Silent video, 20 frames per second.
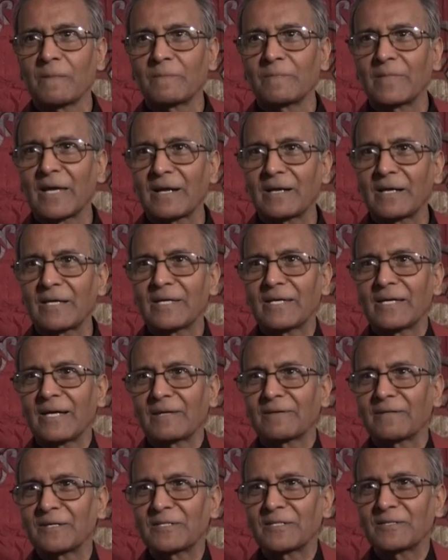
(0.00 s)
They're clicking
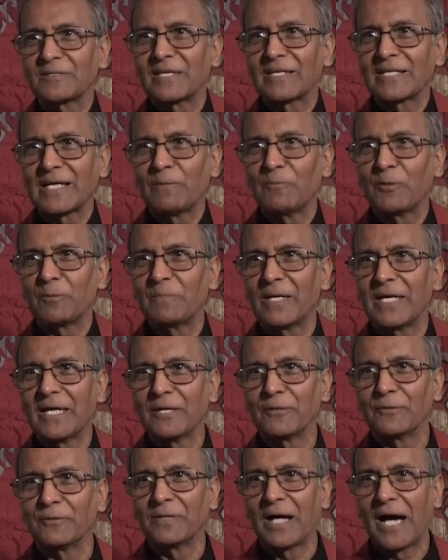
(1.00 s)
at Krishna saying, Come on,
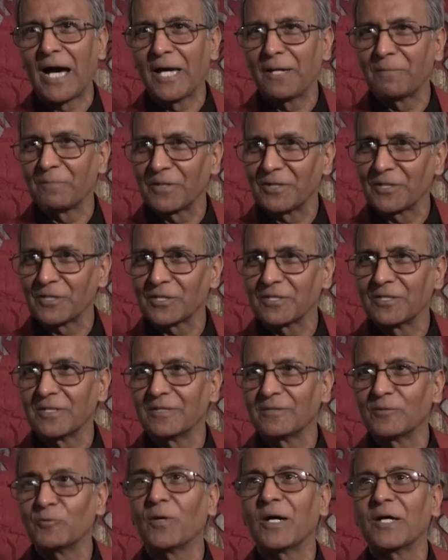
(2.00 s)
behave. I am Krishna.
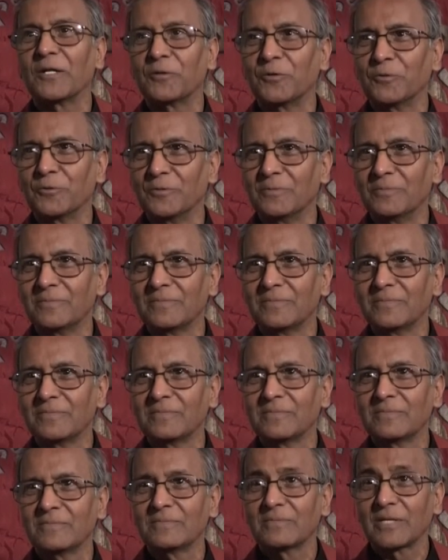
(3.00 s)
Who are you?
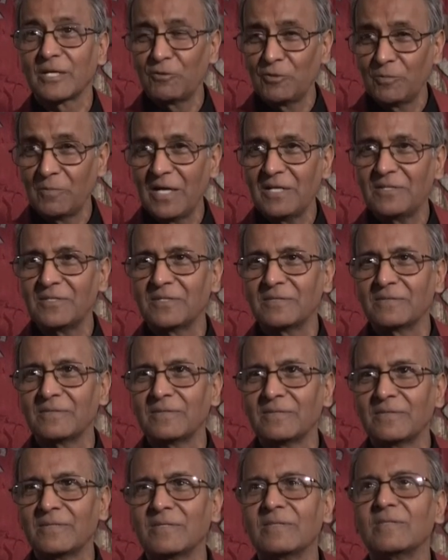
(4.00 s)
Can you imagine?
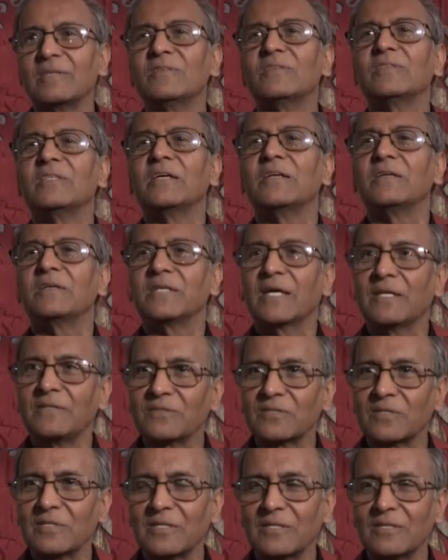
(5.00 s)
This is the
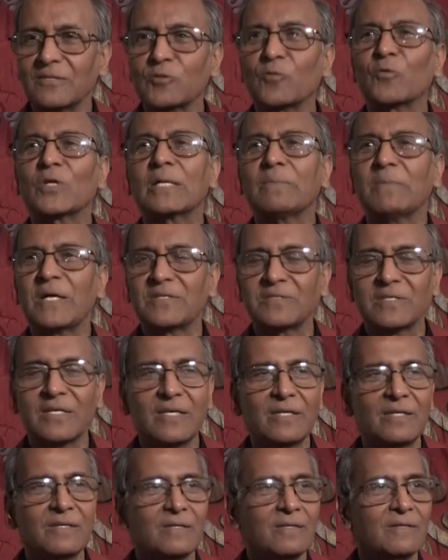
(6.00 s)
intensity. So, what am I
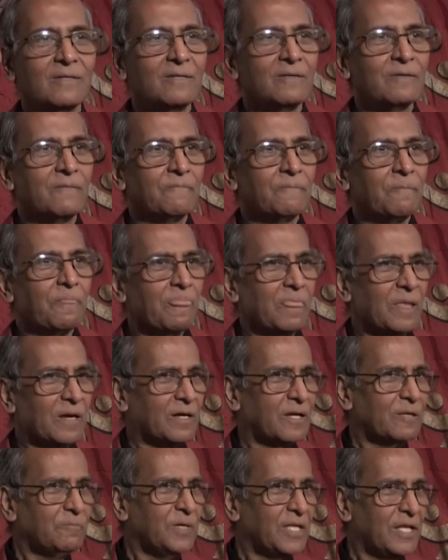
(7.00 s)
saying? The
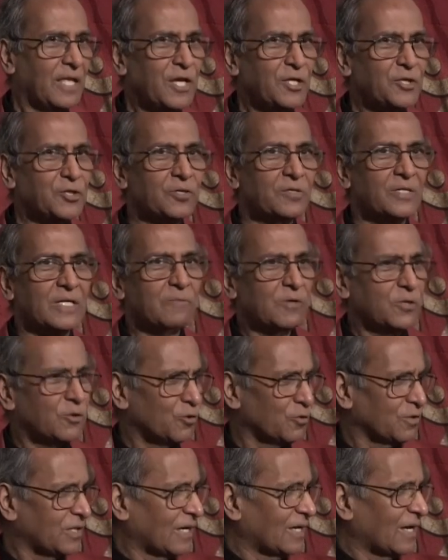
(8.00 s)
culmination, even
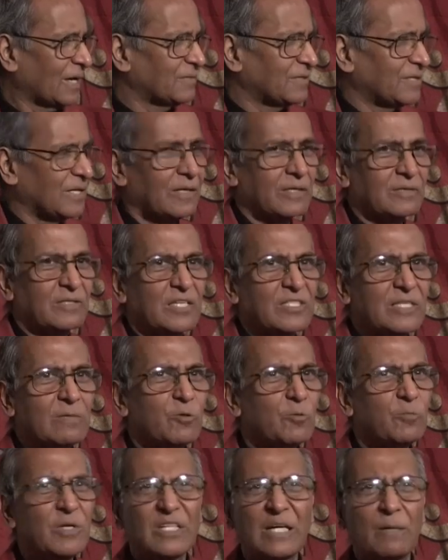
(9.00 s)
though they, they, they seem
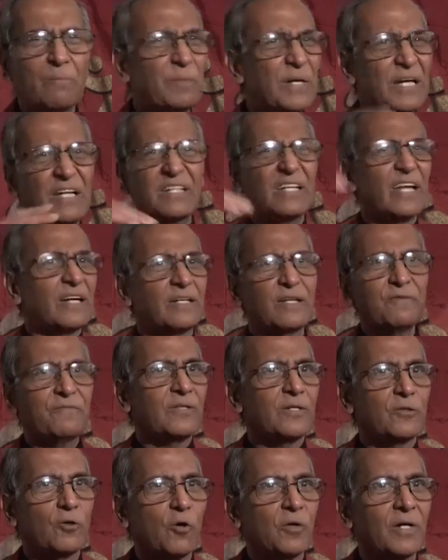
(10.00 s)
to be completely at
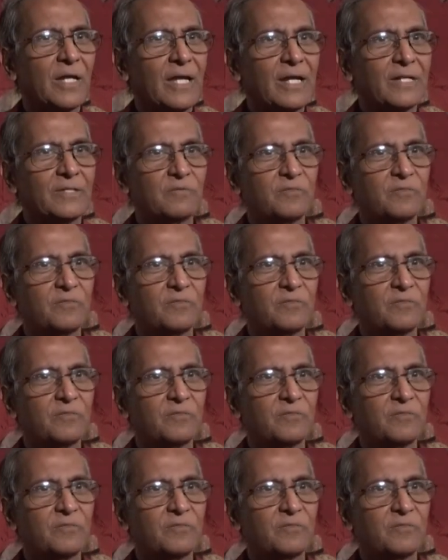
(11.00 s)
different loggerheads.